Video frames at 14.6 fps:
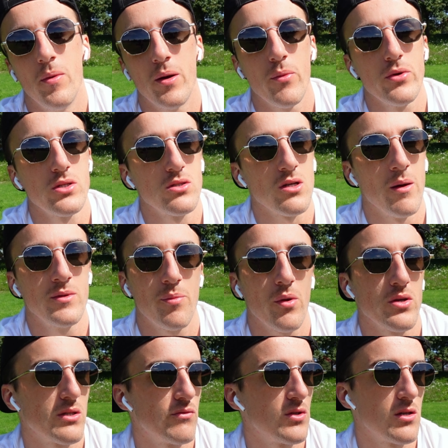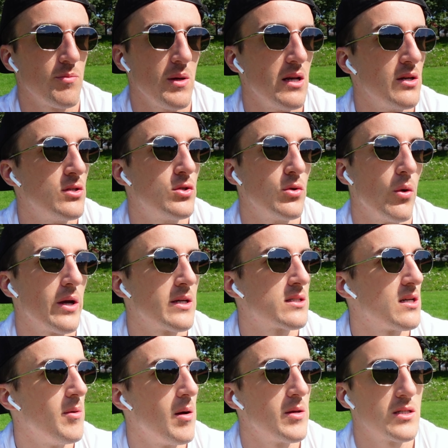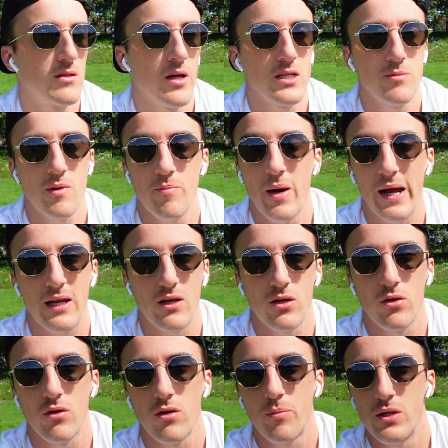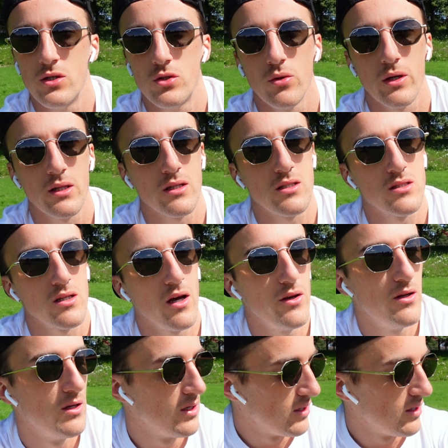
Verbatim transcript: And most of the time, to be honest, I've just been enjoying summer. It's nice to be back in Europe, enjoying the sun,